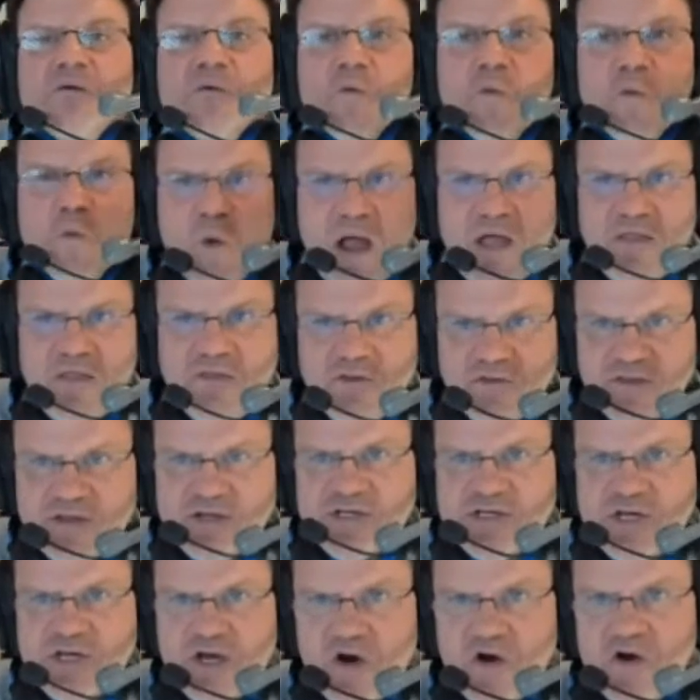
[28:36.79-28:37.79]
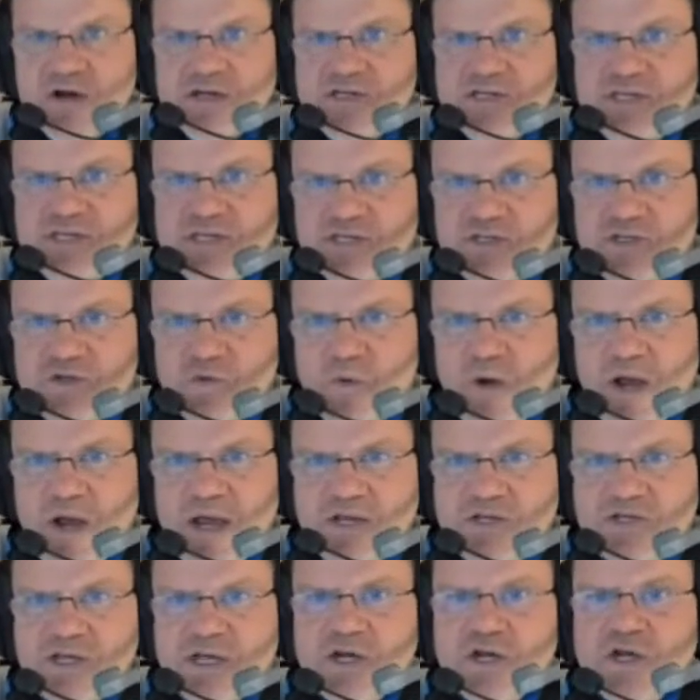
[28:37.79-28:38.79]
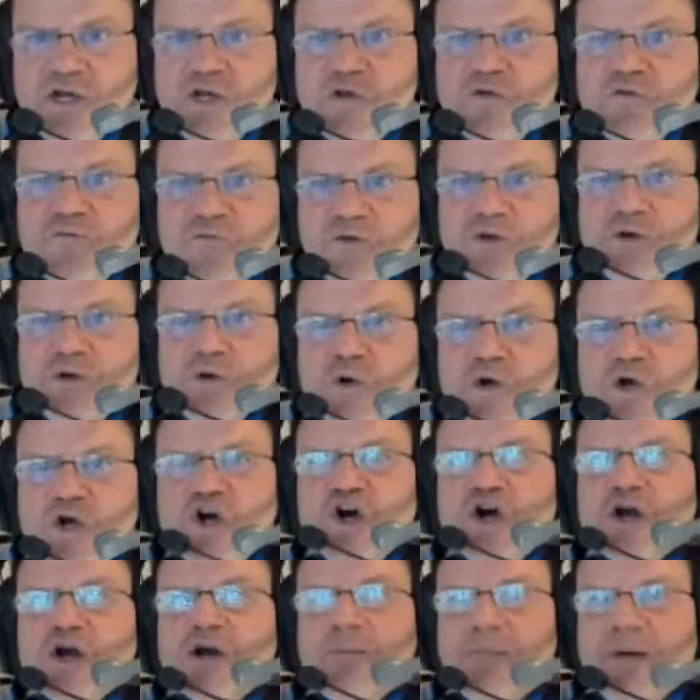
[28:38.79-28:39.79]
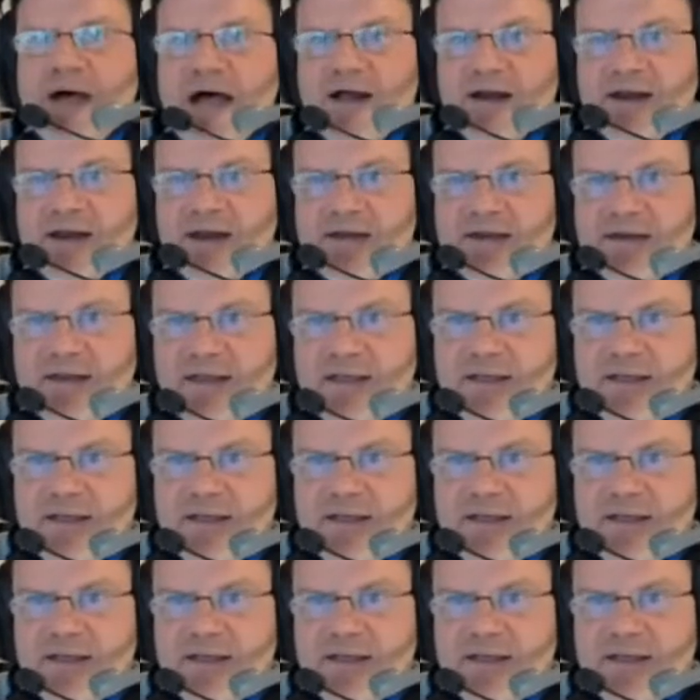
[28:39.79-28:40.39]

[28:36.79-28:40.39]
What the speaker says: whether this current situation, you feel good about it.